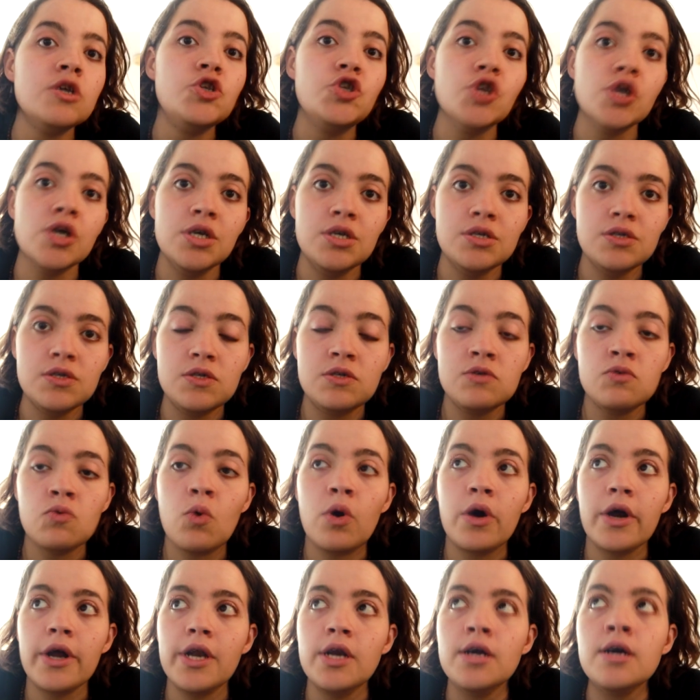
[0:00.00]
giant
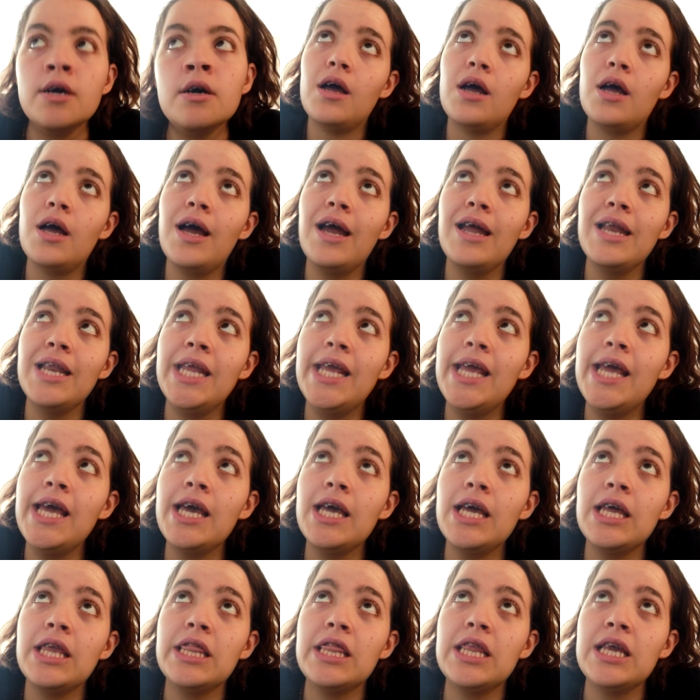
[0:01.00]
swine, and
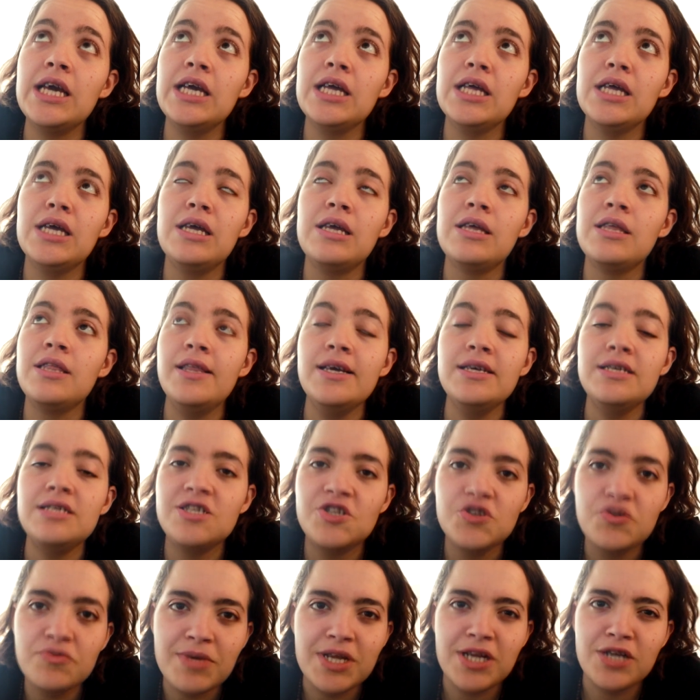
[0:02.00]
yet they
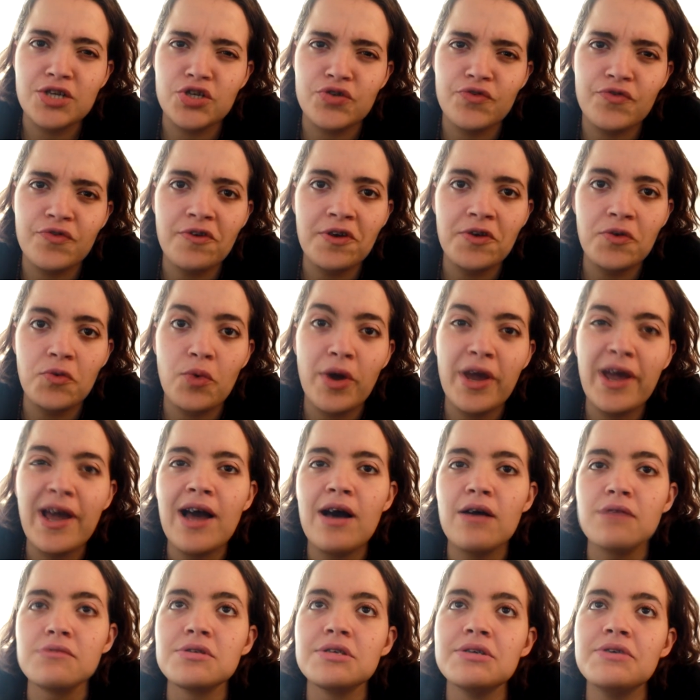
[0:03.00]
still manage to find a way
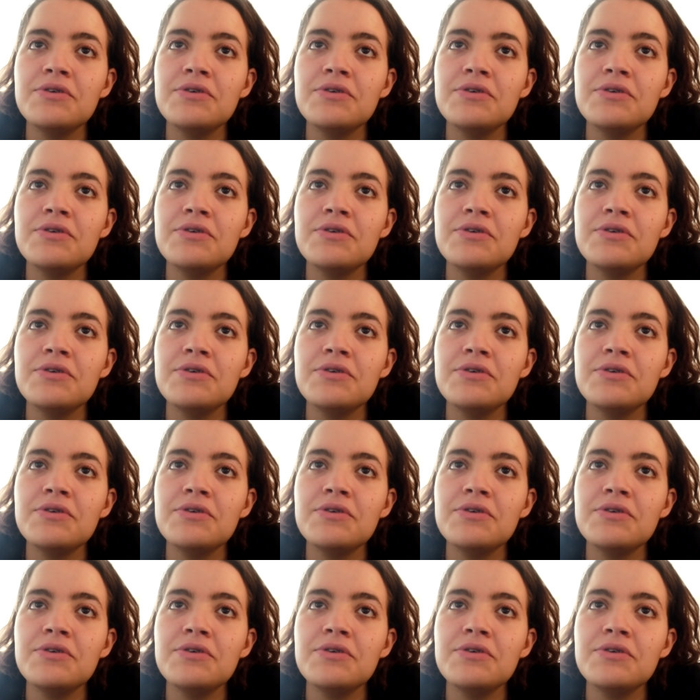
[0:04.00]
out.